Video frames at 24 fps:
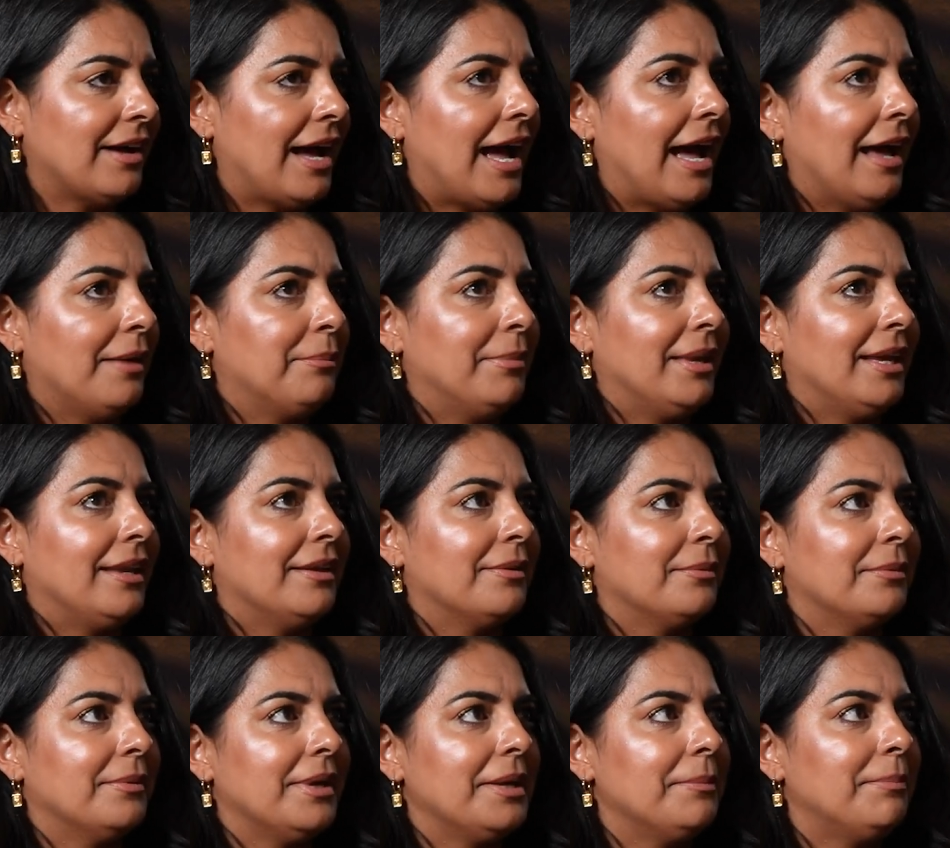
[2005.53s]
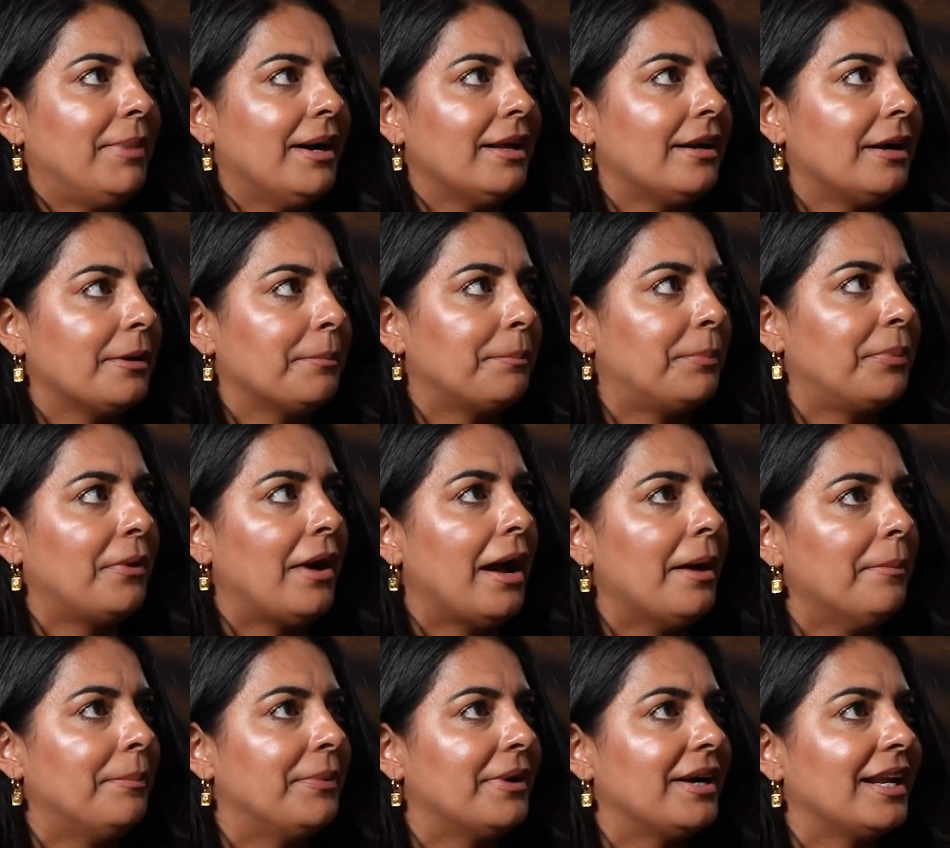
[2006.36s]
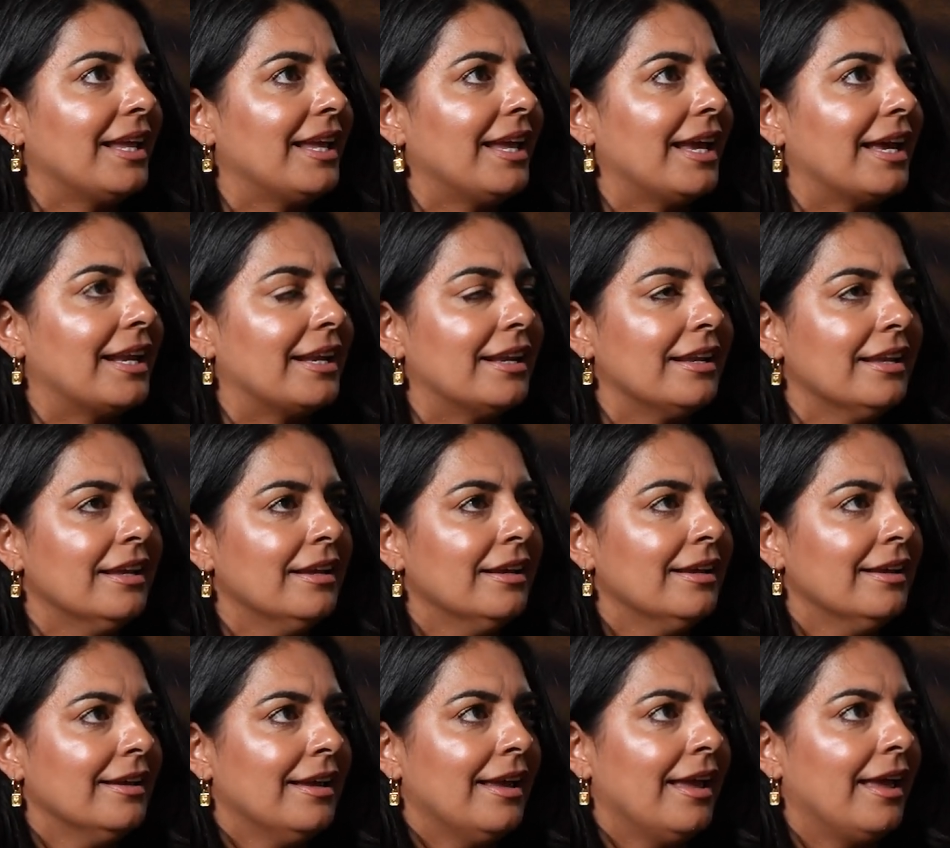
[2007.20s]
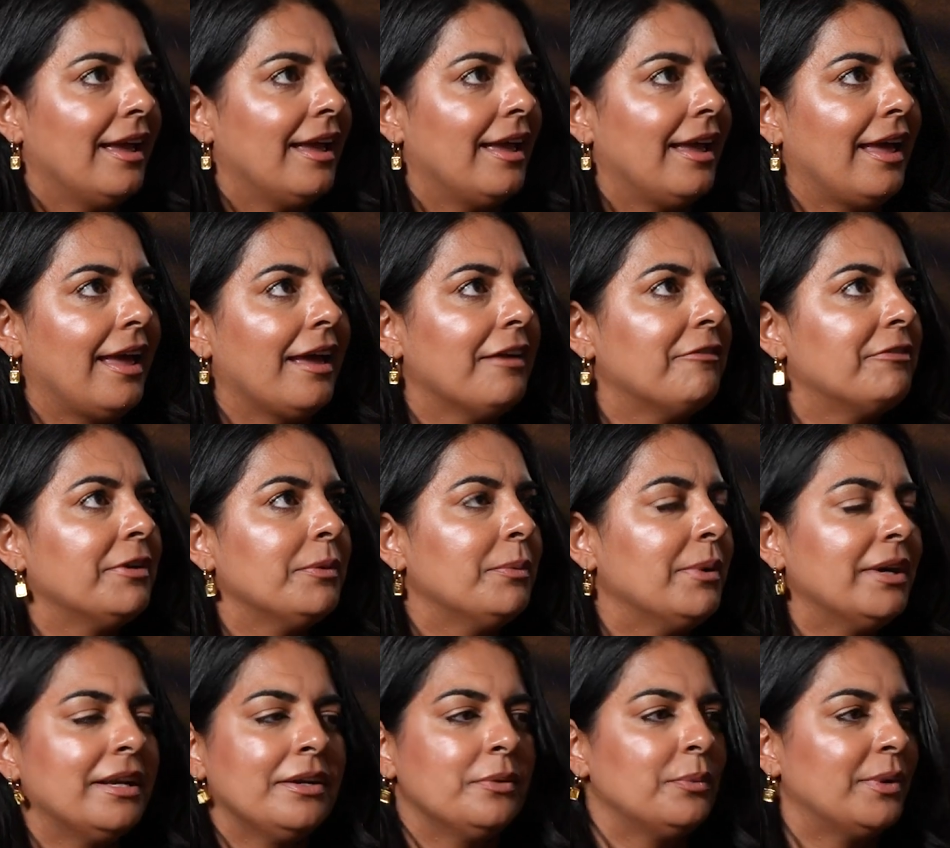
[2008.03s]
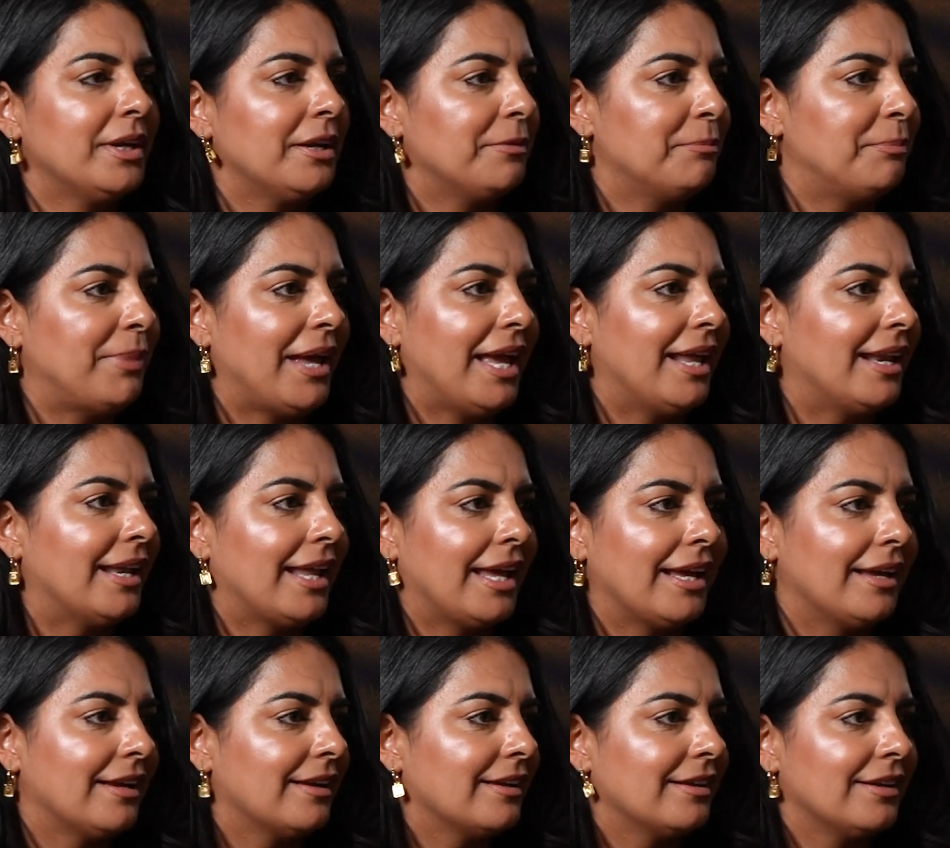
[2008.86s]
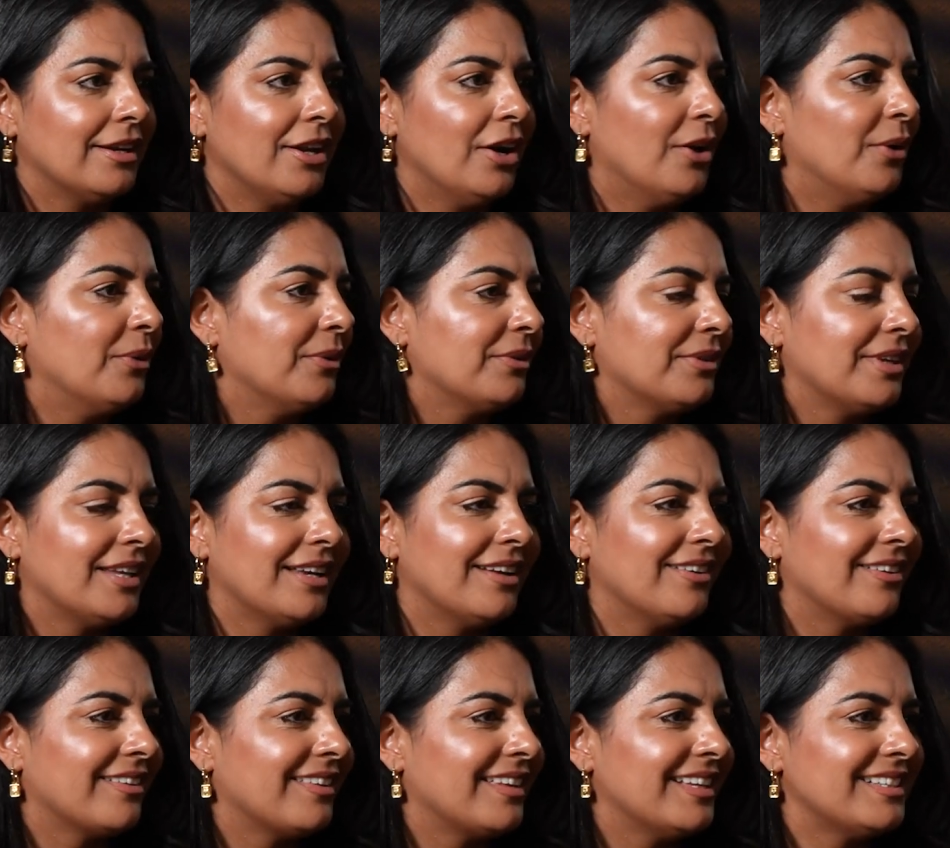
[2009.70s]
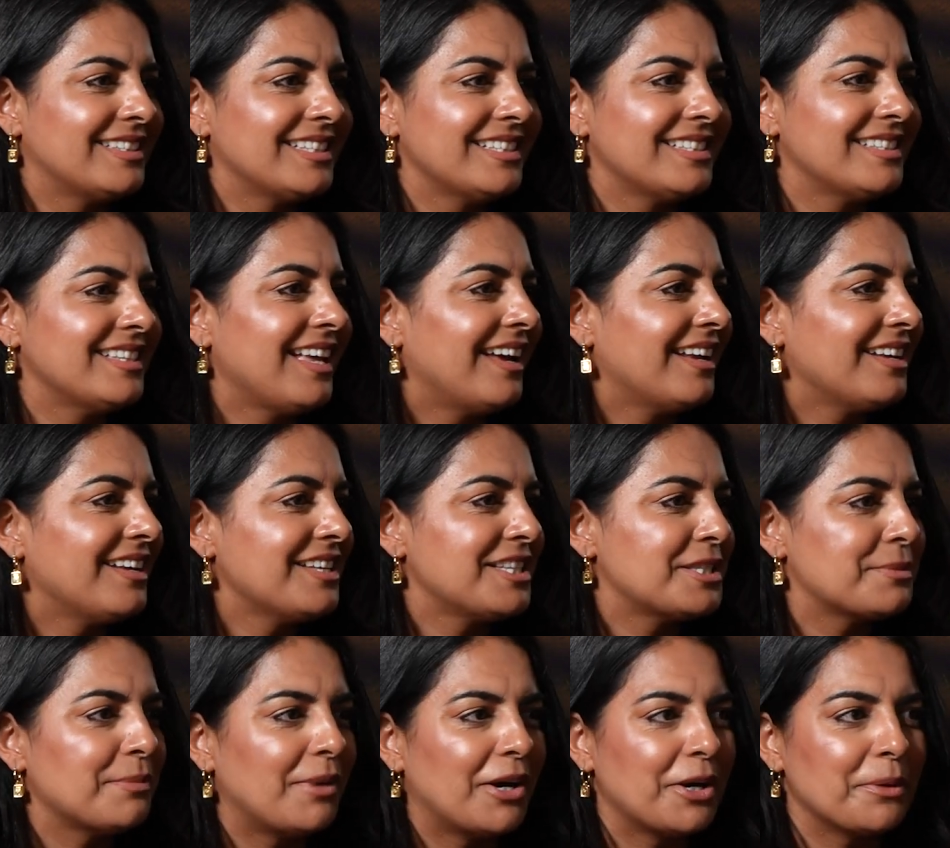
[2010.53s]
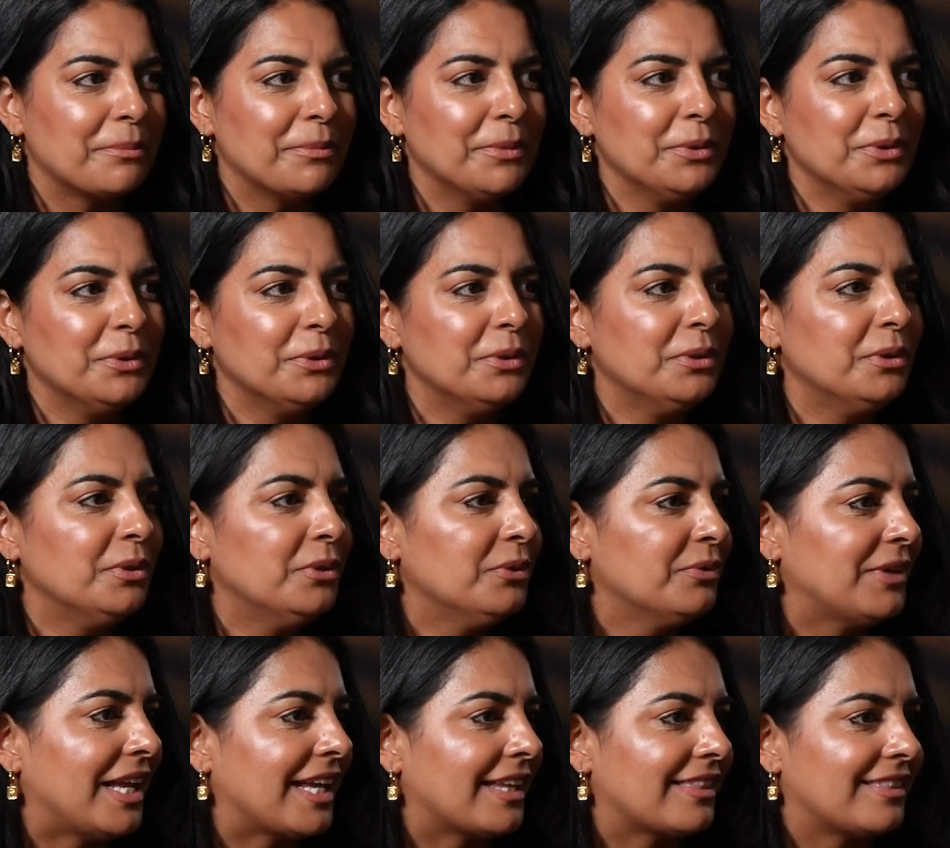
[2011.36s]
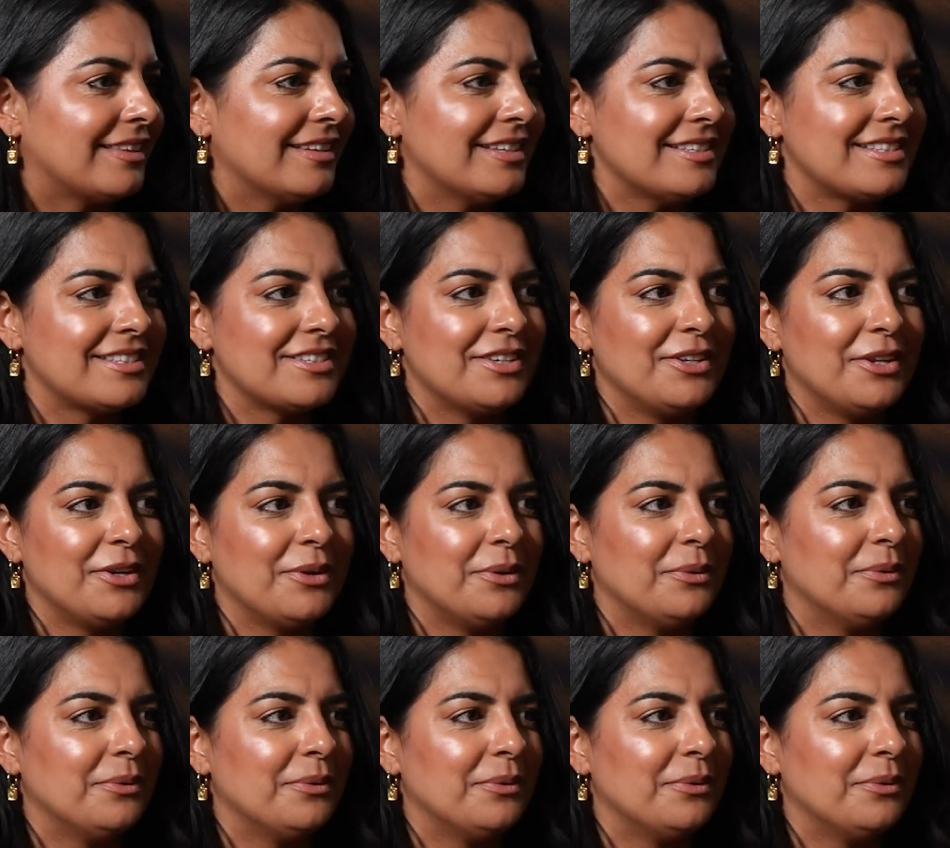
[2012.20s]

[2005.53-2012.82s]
we bought our property and everyone would have bet like, no, you know, this is not a smart move. Like this, you know,